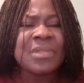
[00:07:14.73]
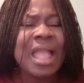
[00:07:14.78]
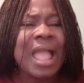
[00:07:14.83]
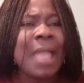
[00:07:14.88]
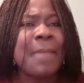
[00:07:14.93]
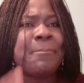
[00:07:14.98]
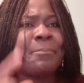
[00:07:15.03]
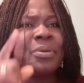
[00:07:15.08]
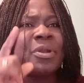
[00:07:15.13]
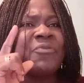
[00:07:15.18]

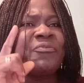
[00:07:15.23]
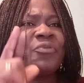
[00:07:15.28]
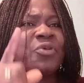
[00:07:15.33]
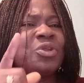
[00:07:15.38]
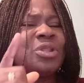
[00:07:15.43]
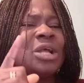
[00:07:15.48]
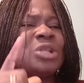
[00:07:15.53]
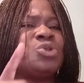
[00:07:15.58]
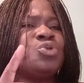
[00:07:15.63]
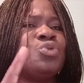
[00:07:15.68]
I pray for
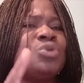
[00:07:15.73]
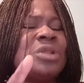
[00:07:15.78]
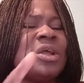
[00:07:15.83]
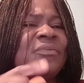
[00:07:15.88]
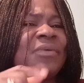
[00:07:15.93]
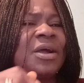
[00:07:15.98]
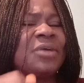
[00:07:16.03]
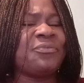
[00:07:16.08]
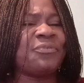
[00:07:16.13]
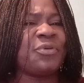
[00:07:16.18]
you that you will
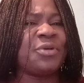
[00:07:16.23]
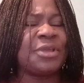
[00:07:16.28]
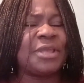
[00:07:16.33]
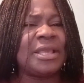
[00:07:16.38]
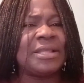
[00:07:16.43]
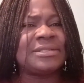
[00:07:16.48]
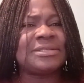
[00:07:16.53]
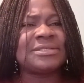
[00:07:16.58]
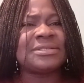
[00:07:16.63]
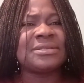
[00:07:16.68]
never
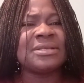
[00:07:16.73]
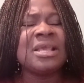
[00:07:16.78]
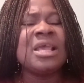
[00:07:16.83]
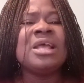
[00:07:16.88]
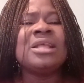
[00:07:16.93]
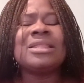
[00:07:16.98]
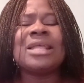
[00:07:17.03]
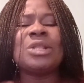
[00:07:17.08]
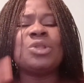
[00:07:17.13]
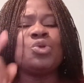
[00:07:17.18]
forget.
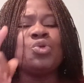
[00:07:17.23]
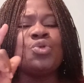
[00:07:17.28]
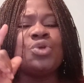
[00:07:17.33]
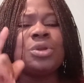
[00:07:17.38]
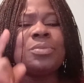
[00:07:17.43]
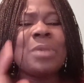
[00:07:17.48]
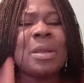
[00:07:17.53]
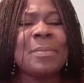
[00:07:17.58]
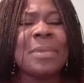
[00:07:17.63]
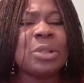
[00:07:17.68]
That you will
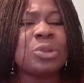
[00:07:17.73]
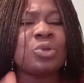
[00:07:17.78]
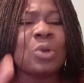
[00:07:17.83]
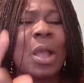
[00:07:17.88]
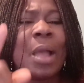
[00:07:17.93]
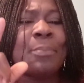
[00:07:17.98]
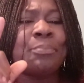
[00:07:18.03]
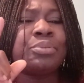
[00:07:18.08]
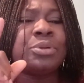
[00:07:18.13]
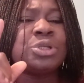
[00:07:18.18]
remember
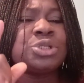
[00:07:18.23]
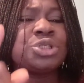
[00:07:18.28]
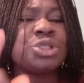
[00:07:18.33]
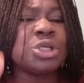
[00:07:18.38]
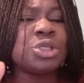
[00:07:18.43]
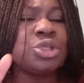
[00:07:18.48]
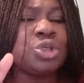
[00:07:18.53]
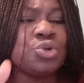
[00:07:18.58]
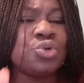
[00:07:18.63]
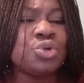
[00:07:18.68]
to
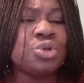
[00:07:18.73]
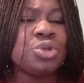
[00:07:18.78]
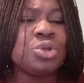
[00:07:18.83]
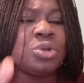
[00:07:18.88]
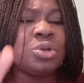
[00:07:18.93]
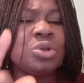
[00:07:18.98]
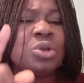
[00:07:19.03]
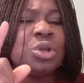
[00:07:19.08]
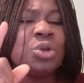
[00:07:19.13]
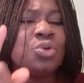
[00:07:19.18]
appreciate the
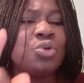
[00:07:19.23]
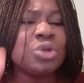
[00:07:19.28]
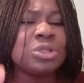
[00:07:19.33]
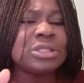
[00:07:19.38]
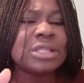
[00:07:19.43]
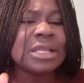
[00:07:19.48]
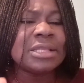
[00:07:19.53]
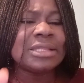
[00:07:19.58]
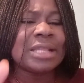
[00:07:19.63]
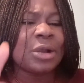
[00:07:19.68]
good, the
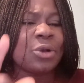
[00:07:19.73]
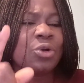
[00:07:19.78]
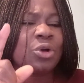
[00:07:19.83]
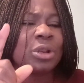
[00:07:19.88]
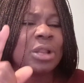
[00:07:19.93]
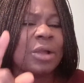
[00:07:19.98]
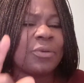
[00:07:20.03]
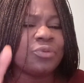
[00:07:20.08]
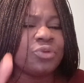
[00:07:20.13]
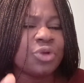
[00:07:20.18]
good thing that
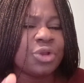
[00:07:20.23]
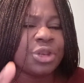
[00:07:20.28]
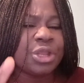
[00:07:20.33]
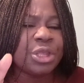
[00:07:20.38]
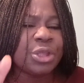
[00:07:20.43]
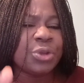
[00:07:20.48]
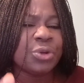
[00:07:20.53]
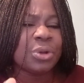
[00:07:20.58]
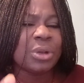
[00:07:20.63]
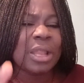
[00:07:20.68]
God has done
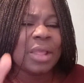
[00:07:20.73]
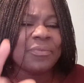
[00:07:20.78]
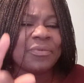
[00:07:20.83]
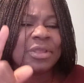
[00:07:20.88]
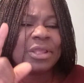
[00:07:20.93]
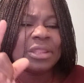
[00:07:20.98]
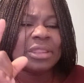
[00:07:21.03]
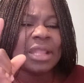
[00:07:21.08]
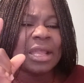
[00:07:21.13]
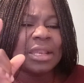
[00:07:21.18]
in your life
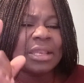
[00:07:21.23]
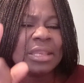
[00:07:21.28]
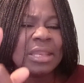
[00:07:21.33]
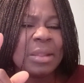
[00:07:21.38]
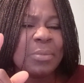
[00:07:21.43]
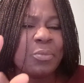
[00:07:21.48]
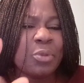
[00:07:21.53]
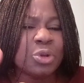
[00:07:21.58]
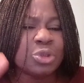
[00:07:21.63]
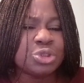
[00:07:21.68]
in the
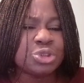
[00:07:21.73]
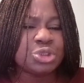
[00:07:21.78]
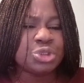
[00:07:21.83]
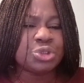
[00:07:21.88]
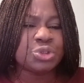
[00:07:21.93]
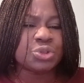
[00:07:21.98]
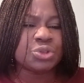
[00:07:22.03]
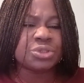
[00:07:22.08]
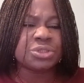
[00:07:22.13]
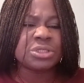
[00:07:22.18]
name of
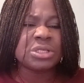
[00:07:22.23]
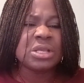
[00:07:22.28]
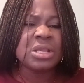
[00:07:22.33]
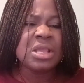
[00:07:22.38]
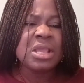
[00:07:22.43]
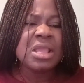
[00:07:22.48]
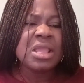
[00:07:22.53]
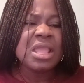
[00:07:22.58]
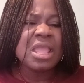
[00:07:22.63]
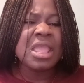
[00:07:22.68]
Jesus.
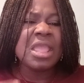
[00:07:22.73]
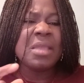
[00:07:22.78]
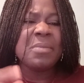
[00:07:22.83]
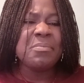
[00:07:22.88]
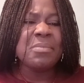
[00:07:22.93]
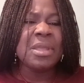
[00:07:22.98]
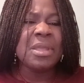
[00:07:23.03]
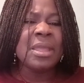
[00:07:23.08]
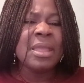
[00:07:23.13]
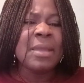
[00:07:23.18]

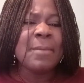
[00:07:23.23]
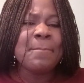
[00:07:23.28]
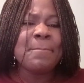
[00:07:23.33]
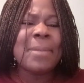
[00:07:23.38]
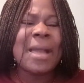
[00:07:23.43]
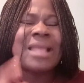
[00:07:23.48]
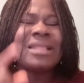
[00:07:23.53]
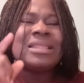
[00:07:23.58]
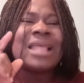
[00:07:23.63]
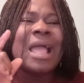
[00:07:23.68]
Amen.
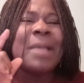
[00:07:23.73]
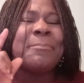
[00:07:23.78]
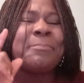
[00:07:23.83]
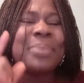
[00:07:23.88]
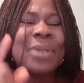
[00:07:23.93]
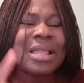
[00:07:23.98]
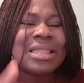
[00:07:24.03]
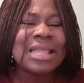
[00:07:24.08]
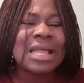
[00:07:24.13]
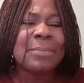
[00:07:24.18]
By the, I
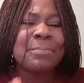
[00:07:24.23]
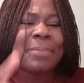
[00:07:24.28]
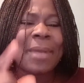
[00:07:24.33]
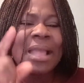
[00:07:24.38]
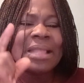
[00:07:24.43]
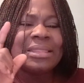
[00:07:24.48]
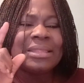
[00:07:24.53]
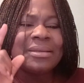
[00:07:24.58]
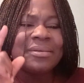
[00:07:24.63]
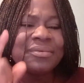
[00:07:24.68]
pray that
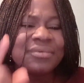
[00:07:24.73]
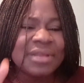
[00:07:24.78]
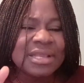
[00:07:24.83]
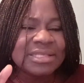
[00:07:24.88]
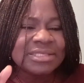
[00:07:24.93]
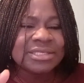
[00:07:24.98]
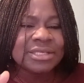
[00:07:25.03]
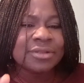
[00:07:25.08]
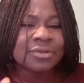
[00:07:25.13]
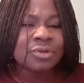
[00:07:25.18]
by the
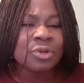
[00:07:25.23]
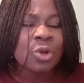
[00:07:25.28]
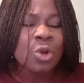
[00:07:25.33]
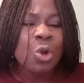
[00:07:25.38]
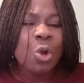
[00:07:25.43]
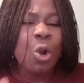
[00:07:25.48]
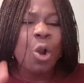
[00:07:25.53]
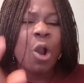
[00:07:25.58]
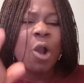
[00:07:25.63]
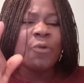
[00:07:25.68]
reason
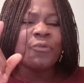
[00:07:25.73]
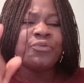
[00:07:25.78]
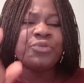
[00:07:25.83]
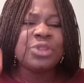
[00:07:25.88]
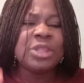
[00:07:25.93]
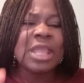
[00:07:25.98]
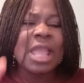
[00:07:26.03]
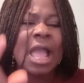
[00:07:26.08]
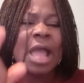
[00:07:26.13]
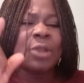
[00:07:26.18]
of
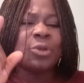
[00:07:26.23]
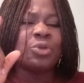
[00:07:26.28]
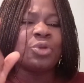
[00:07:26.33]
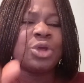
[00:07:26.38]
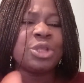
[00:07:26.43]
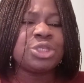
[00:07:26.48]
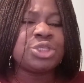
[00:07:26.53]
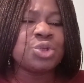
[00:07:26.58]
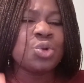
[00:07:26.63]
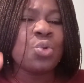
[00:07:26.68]
the
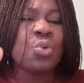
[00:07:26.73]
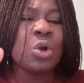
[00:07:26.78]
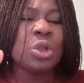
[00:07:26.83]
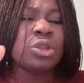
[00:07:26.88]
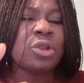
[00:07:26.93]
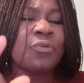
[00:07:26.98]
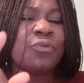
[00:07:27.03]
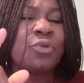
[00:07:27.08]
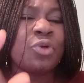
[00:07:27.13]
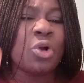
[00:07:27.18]
anointing
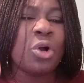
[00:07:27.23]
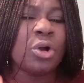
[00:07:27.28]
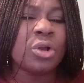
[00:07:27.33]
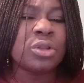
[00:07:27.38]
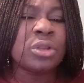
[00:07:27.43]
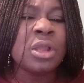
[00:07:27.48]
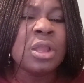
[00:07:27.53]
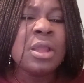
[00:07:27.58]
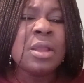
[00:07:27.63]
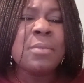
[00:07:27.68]
word of
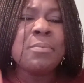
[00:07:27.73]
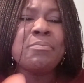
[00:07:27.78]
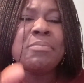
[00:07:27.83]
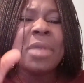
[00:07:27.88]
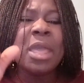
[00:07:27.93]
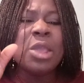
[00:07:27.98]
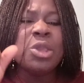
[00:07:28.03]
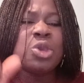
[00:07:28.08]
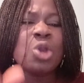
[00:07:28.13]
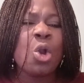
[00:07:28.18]
God,
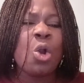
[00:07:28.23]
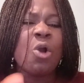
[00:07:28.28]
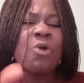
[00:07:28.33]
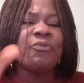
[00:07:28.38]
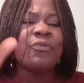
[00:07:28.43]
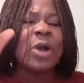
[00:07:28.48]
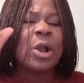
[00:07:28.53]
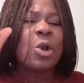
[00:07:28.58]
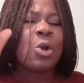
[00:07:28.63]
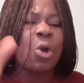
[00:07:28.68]
may you
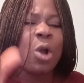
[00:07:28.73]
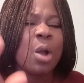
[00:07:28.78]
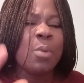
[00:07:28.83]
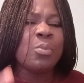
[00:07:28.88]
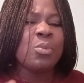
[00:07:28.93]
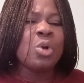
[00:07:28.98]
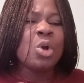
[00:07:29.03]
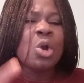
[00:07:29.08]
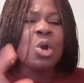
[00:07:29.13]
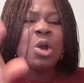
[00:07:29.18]

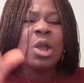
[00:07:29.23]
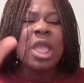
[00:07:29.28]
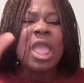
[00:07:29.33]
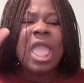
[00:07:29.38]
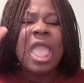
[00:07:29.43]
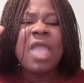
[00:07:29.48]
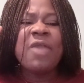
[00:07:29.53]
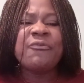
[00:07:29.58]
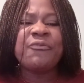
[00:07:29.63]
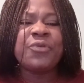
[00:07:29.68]
overcome
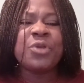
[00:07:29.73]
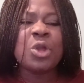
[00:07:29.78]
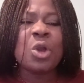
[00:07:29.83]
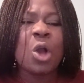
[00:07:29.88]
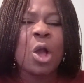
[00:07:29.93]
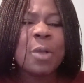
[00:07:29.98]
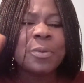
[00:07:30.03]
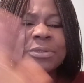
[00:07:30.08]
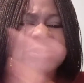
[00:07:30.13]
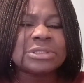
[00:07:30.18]

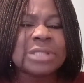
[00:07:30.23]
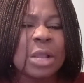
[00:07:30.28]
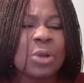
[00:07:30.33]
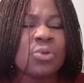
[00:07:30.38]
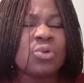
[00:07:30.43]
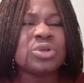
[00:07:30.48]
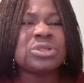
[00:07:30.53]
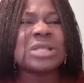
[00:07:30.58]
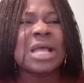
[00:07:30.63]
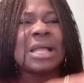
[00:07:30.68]
every
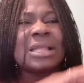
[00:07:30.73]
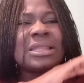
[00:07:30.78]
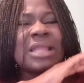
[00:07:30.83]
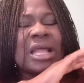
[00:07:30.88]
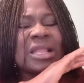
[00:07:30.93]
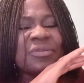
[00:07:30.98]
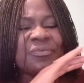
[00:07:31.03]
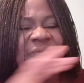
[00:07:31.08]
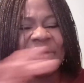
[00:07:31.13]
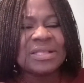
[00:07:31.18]
obstacles and
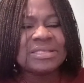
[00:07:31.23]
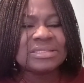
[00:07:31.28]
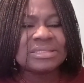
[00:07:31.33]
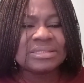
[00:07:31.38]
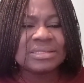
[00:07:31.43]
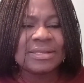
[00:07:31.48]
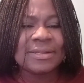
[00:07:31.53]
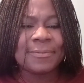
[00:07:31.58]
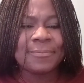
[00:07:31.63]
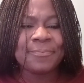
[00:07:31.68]

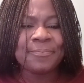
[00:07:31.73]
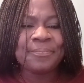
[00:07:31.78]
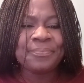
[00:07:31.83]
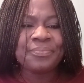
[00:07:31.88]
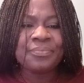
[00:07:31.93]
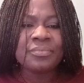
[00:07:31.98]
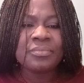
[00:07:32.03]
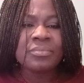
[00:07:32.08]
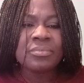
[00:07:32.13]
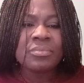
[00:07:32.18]
adversity.
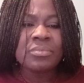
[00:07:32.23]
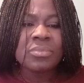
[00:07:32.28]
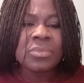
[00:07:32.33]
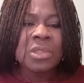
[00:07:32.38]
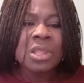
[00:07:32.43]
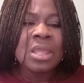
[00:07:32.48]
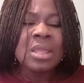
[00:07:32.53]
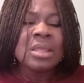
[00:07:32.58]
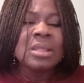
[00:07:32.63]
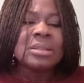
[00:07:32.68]

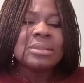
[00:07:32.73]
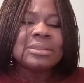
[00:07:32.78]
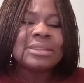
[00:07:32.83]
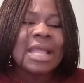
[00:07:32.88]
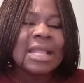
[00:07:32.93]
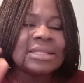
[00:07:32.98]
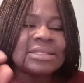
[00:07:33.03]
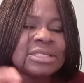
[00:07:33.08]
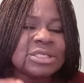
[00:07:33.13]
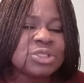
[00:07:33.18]

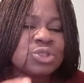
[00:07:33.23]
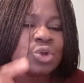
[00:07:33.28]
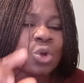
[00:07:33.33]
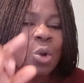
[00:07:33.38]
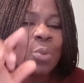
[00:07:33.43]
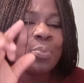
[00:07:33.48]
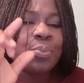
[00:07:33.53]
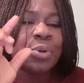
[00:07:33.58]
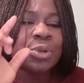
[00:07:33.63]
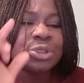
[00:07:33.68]
That is
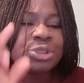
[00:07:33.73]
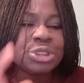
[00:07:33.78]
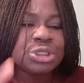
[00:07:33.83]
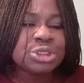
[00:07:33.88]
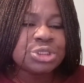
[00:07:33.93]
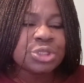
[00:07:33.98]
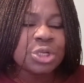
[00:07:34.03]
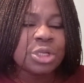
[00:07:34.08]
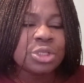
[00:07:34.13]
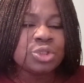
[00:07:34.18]

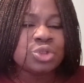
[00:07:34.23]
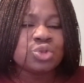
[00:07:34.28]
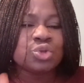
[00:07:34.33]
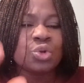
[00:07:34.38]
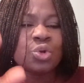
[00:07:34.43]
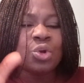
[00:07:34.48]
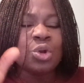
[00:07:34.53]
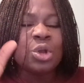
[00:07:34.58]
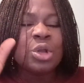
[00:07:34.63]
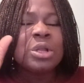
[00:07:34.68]
opposition
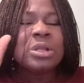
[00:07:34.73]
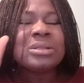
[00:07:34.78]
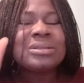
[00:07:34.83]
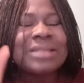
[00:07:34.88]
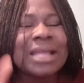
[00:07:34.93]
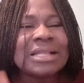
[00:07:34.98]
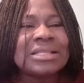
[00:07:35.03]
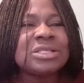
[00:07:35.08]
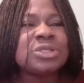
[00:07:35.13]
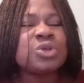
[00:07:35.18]
to
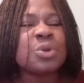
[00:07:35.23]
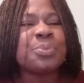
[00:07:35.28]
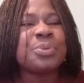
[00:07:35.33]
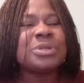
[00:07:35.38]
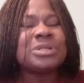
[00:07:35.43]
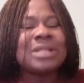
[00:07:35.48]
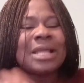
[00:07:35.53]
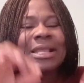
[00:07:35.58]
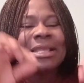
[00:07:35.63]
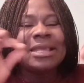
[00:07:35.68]
that is
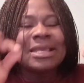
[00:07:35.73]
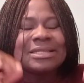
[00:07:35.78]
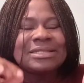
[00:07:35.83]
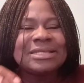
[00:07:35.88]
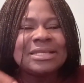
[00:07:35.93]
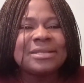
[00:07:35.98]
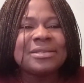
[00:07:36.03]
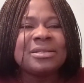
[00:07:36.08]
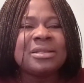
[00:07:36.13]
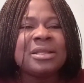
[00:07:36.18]
opposite the
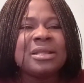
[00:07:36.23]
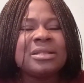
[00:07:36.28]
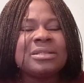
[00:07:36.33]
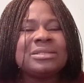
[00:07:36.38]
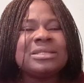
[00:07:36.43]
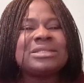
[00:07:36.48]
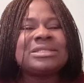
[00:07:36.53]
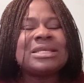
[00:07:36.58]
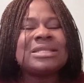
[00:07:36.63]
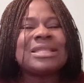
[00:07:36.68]
hidden,
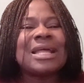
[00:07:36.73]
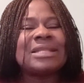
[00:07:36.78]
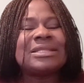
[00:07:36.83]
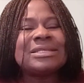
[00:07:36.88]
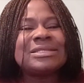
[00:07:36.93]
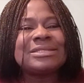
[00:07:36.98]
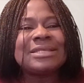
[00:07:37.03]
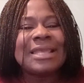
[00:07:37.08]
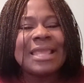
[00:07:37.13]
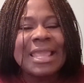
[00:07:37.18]
the thing that
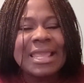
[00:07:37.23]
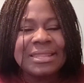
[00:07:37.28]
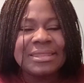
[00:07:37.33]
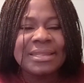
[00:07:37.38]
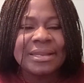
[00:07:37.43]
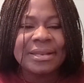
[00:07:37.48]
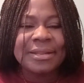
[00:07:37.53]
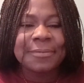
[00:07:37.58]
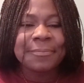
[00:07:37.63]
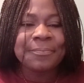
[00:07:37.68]
is
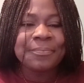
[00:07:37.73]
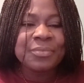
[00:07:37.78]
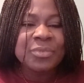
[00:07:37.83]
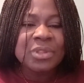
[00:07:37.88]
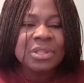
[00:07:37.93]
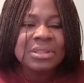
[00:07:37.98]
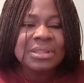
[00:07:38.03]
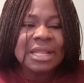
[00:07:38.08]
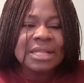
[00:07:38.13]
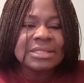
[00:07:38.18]
hidden,
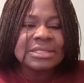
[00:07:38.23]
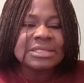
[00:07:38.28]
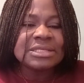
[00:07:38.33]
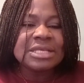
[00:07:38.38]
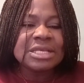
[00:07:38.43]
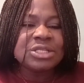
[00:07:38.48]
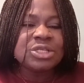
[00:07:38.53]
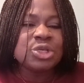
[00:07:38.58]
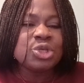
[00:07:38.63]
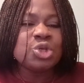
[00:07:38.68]
that is
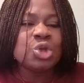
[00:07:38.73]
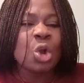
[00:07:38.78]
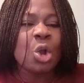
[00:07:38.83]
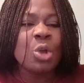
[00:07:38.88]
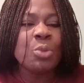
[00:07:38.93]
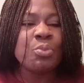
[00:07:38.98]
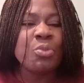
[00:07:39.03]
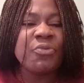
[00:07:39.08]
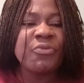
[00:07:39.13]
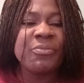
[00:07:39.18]
hidden
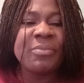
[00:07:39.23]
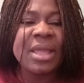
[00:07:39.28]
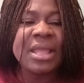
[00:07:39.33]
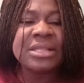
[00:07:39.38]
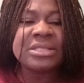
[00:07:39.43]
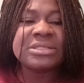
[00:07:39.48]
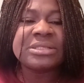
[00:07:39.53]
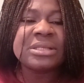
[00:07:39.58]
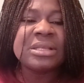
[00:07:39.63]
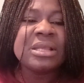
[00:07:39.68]
your
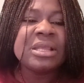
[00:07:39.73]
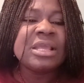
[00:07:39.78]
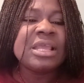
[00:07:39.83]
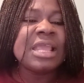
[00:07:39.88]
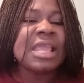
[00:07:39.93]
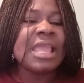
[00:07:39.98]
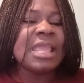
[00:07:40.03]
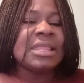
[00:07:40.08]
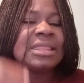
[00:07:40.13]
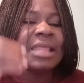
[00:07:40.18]
movement
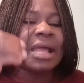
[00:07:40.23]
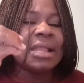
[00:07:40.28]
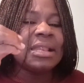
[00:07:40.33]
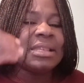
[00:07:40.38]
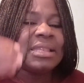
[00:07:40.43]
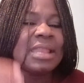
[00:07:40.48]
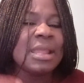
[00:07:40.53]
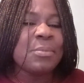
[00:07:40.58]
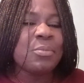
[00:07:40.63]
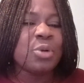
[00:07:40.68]
in the
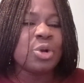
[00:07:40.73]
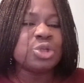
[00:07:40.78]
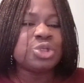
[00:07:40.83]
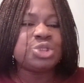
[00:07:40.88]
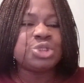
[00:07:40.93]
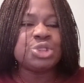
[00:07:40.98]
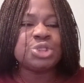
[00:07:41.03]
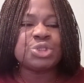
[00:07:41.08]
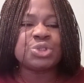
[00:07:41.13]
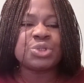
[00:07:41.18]
name of
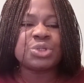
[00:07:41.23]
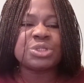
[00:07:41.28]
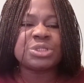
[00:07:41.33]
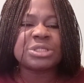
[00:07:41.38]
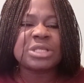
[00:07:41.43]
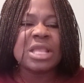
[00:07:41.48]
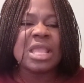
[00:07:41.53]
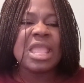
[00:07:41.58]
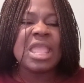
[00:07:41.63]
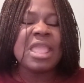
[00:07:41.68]

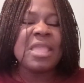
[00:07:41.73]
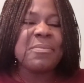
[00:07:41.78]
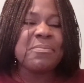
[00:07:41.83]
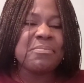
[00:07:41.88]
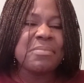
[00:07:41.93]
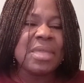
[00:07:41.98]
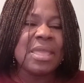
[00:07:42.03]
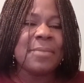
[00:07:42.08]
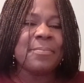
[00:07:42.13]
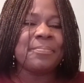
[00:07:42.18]
Jesus.
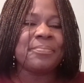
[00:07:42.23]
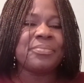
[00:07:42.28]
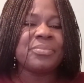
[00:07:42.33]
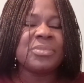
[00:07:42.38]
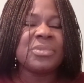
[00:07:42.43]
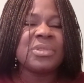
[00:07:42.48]
Amen.